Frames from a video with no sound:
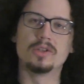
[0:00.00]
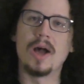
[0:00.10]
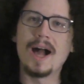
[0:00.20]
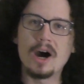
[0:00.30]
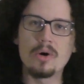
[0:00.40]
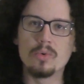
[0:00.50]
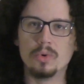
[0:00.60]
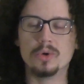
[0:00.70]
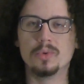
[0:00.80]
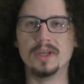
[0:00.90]
So
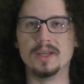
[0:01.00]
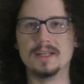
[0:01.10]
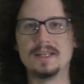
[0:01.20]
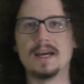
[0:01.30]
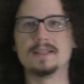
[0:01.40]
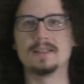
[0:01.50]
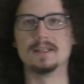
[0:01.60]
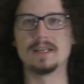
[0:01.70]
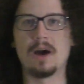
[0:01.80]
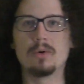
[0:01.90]
how would we test
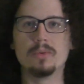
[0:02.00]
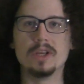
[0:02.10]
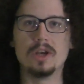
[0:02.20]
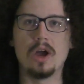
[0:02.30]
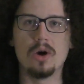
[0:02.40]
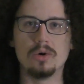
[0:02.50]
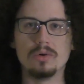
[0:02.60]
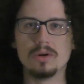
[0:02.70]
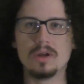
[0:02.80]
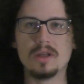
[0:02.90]
this? How would we
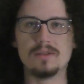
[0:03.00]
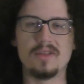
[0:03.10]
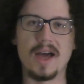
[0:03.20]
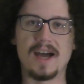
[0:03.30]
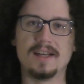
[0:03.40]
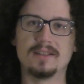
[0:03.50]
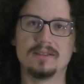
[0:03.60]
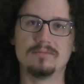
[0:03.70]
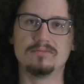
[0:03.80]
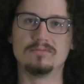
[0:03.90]
know that
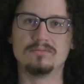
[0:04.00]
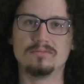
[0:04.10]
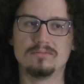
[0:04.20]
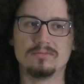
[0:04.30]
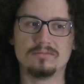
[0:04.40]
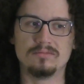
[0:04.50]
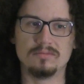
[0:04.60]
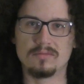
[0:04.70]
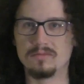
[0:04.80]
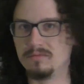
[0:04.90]

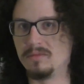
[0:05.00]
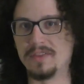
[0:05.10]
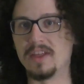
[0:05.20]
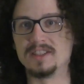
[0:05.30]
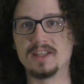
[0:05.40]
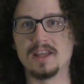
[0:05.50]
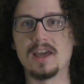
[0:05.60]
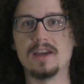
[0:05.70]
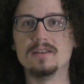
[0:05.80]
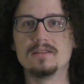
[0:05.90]
that's the
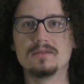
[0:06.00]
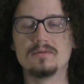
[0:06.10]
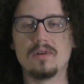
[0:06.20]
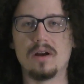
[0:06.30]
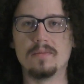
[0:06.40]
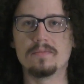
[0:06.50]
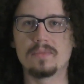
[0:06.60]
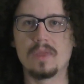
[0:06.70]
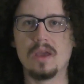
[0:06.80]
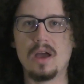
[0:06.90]
case, right?
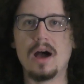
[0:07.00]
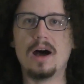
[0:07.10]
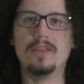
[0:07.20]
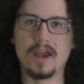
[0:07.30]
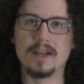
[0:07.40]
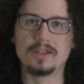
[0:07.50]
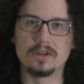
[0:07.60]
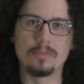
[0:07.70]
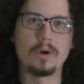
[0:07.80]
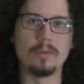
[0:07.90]
The
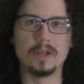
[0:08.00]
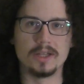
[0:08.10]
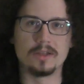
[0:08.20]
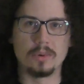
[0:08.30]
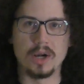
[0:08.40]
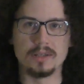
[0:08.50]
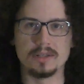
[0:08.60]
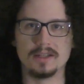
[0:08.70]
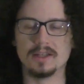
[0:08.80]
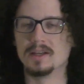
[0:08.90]
answer, probably
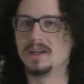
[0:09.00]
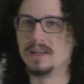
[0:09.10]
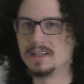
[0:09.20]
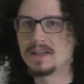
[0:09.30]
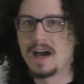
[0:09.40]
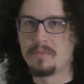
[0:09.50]
unsurprisingly, is